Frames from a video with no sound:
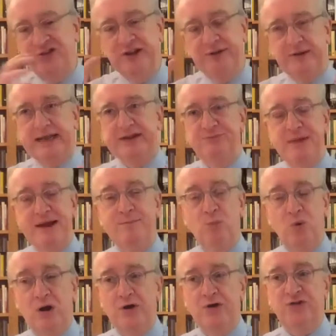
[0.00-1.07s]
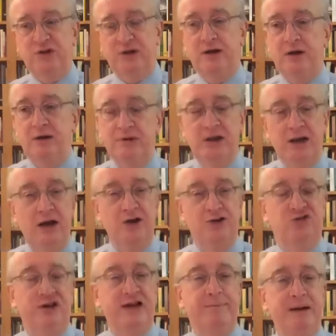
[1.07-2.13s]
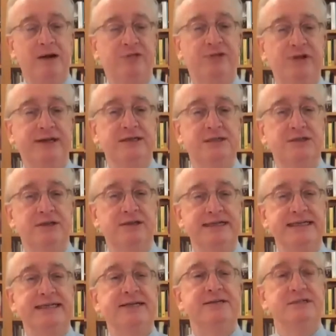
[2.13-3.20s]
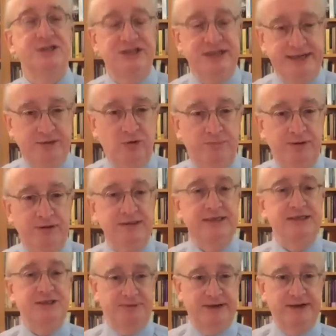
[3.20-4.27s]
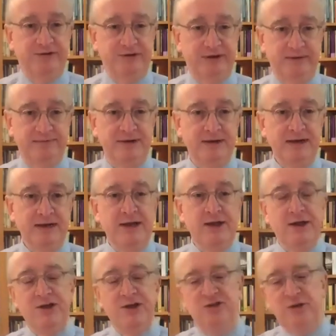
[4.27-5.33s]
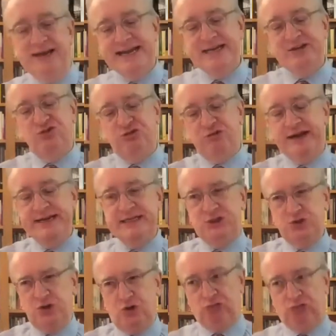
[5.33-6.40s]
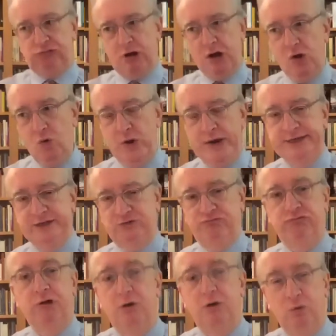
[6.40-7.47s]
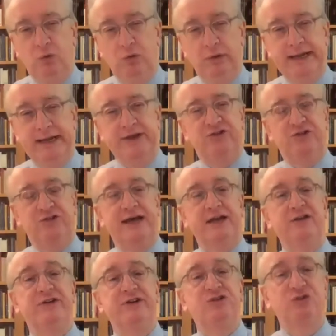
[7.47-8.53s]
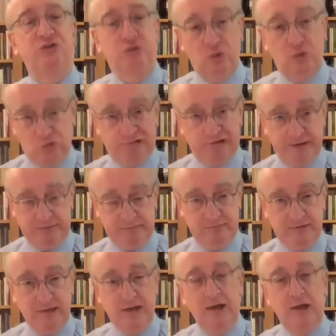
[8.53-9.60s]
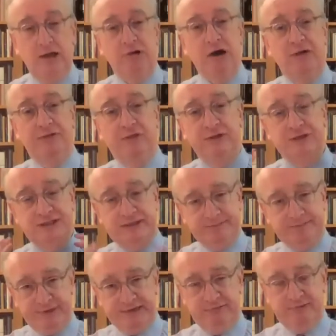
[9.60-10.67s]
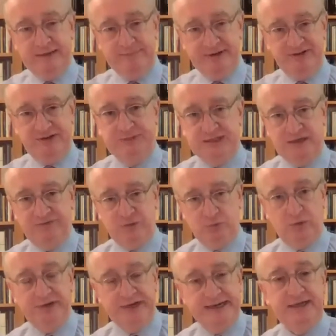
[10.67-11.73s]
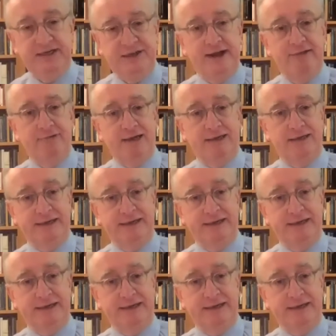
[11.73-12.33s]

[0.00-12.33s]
his memoirs are largely about things that he didn't see or participate in so he tries to grow his role into that of historian rather than simply limit himself to what he had directly